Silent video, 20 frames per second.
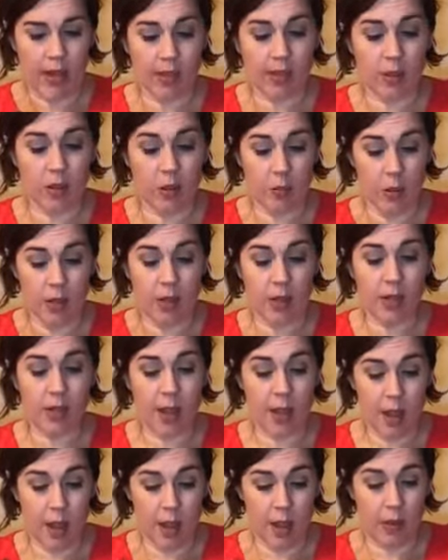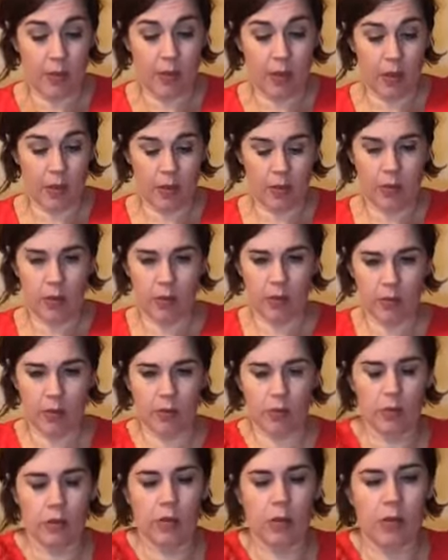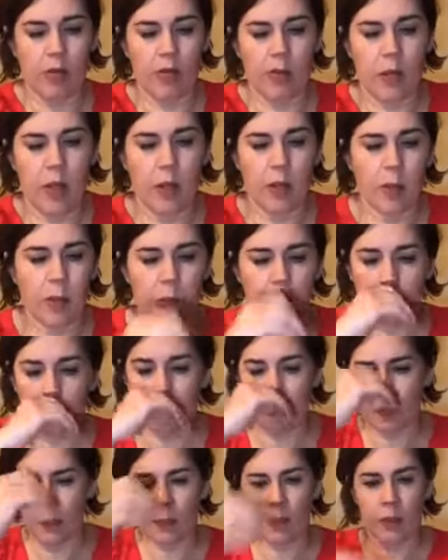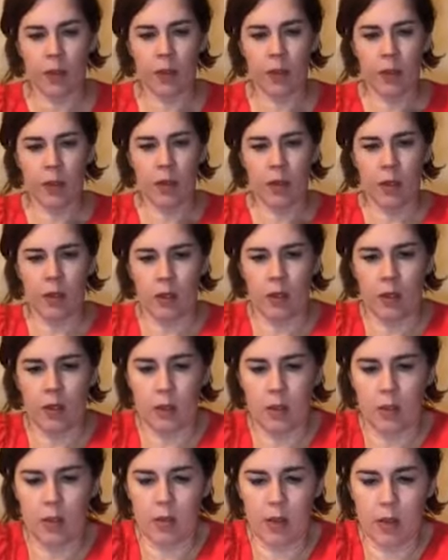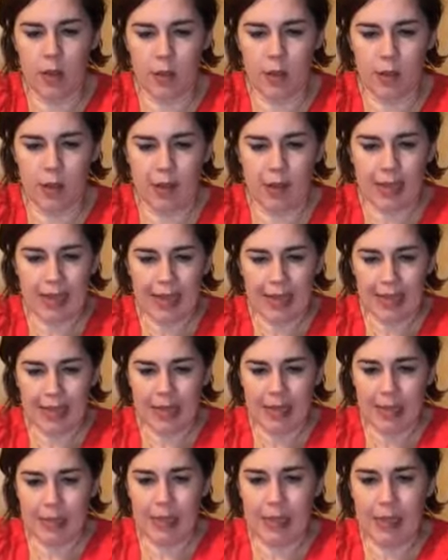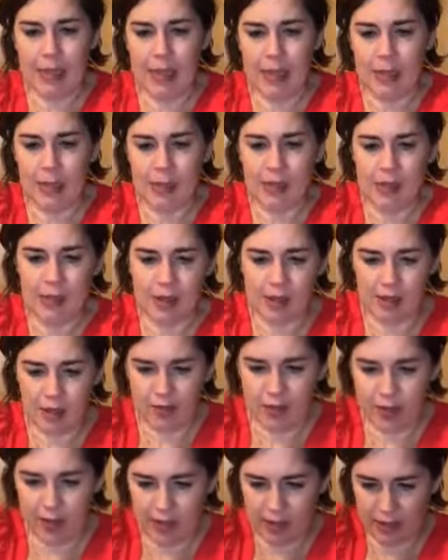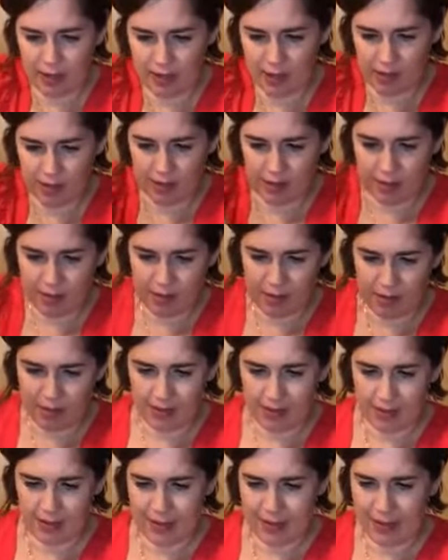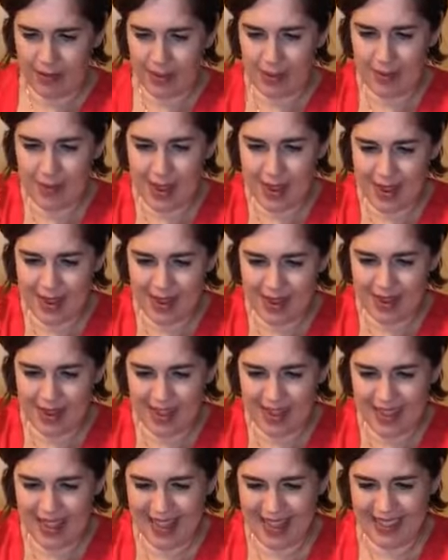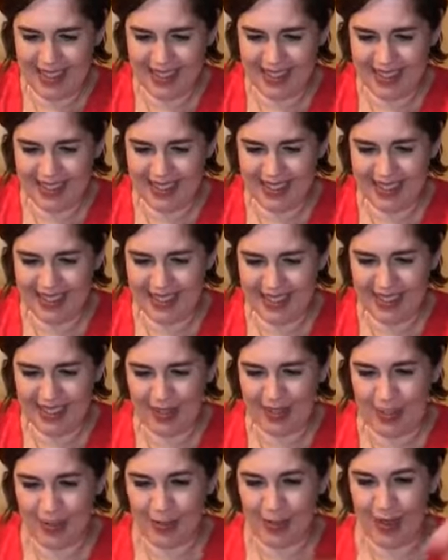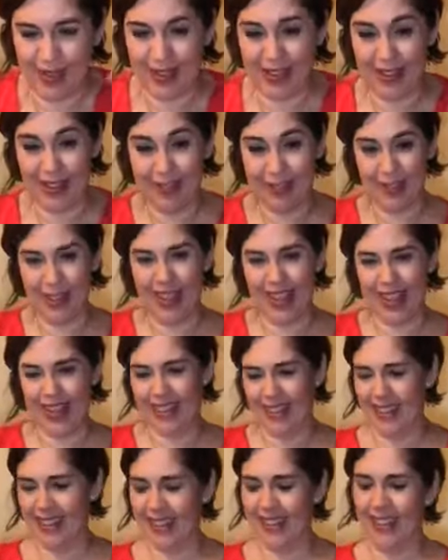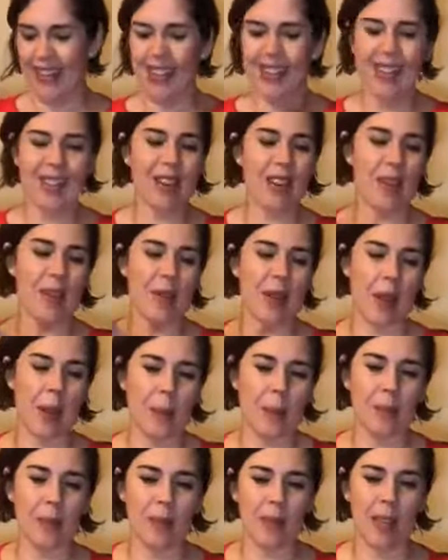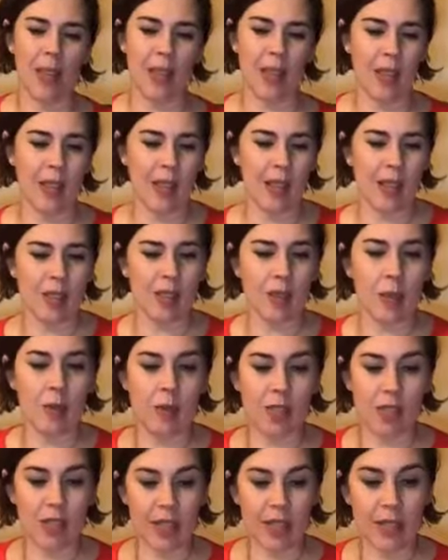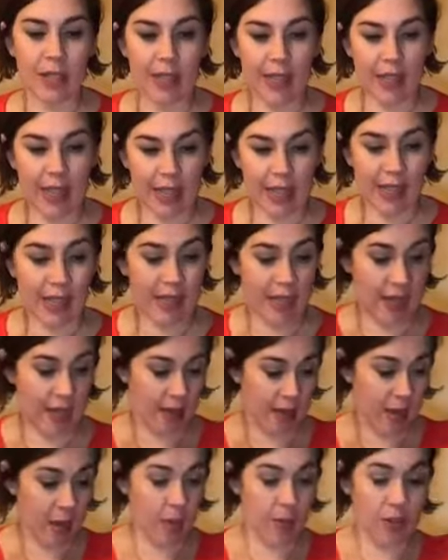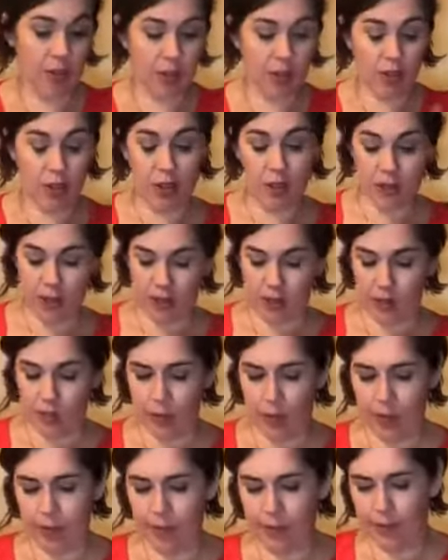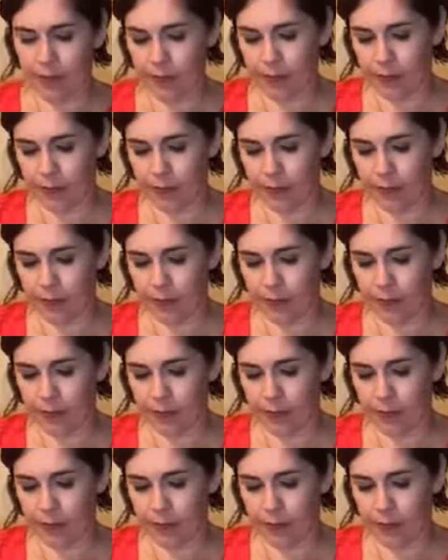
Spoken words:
It's going to be the top, though, don't forget, but okay. This stuff likes to, come on, it doesn't always want to lay flat. Okay, so I'm just going to let that sit, and I'm going to start this one.